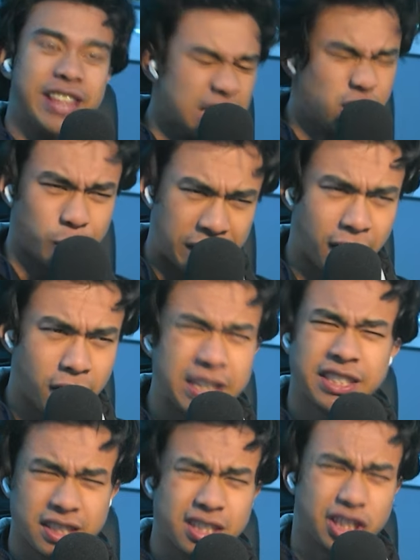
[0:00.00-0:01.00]
Did you hear?
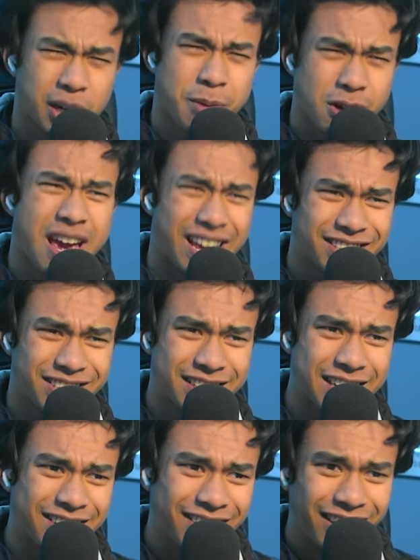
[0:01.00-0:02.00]
This is a Shibuya
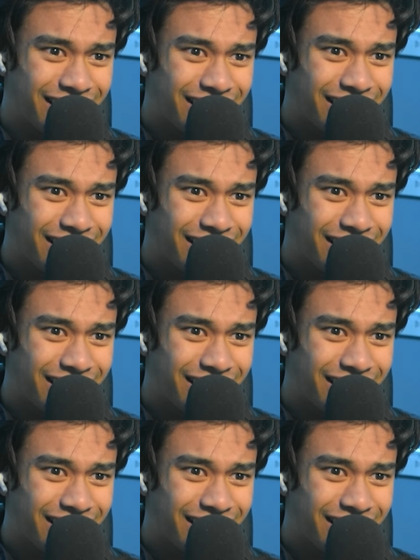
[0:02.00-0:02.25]
incident.